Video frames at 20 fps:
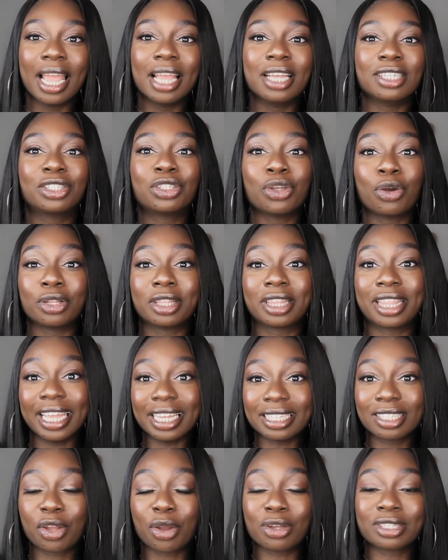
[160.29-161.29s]
So
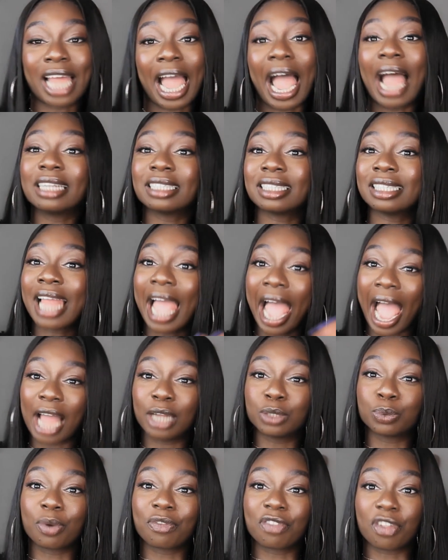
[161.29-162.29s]
this goes hand in
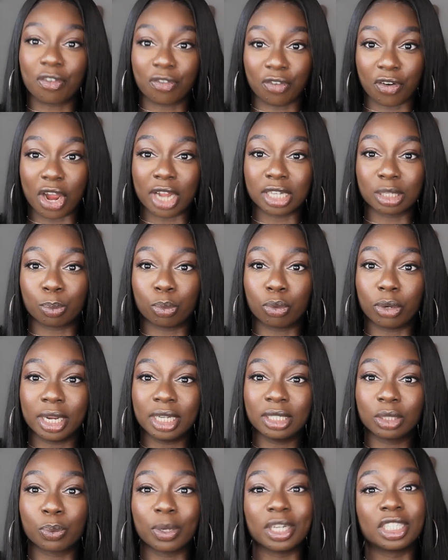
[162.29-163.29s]
hand with the first
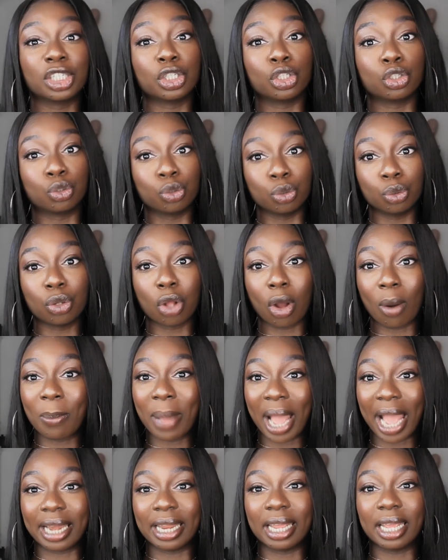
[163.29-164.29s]
point, which is do not
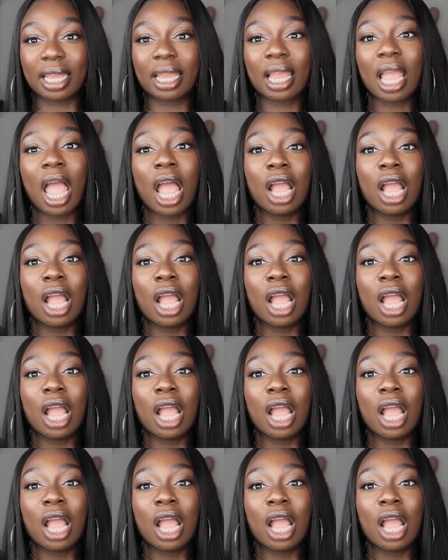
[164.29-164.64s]
panic.